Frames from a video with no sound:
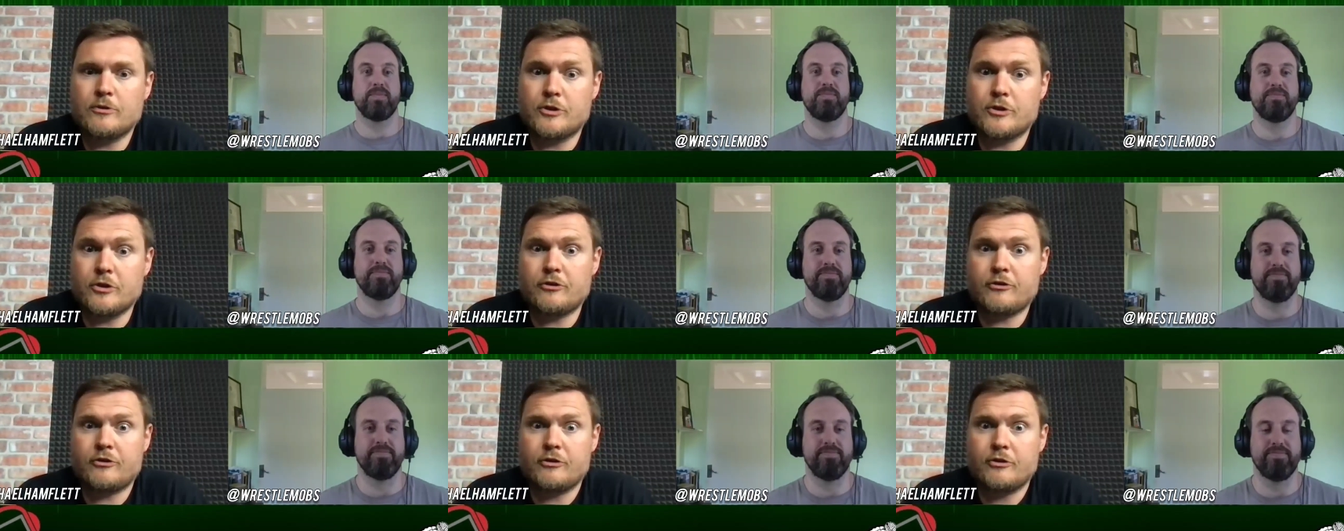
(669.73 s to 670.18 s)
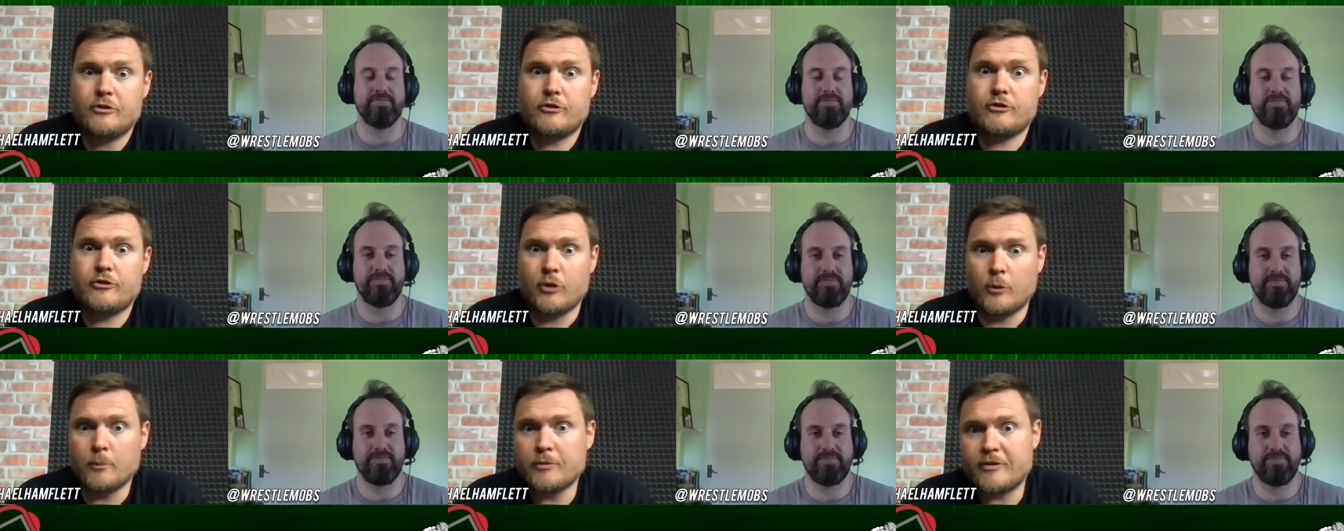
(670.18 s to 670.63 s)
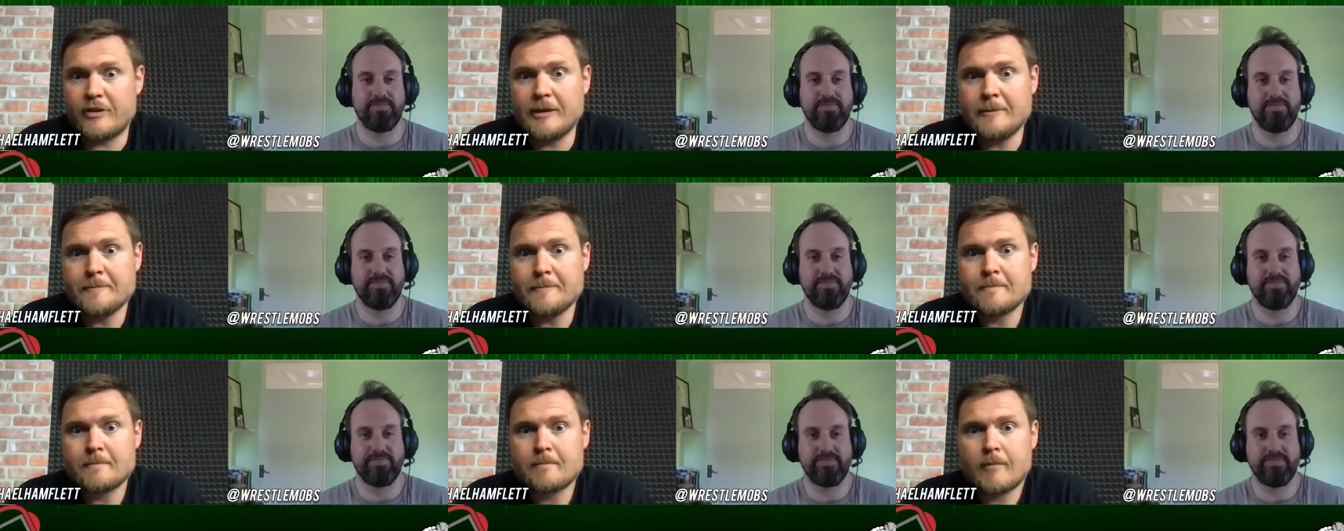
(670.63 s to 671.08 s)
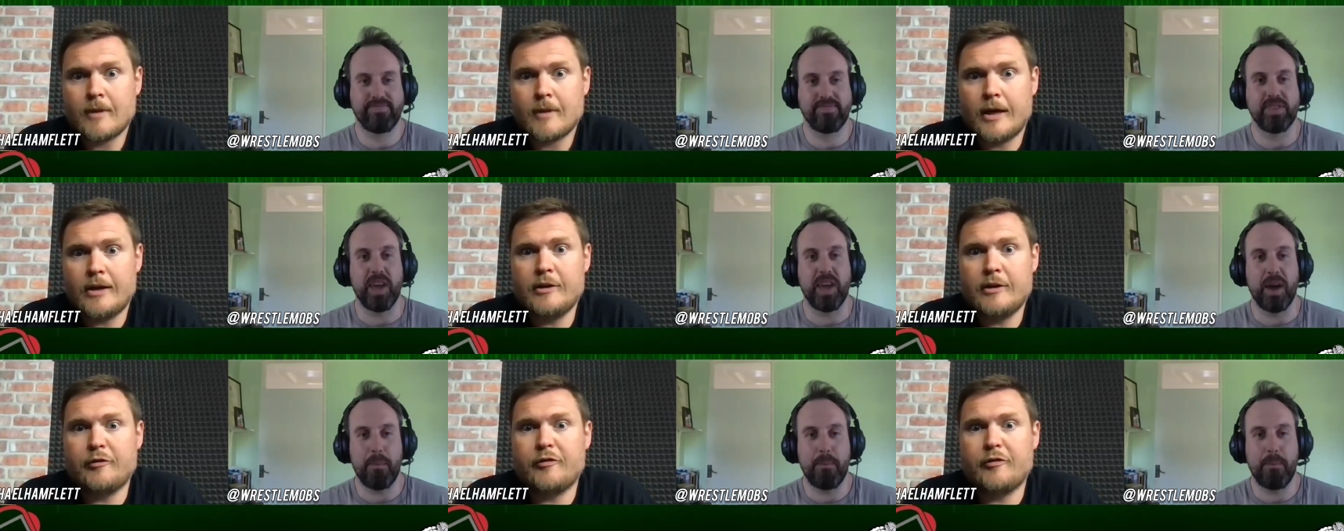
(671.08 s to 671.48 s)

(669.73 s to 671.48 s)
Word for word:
Speaker 1: was just mm. something. Yeah.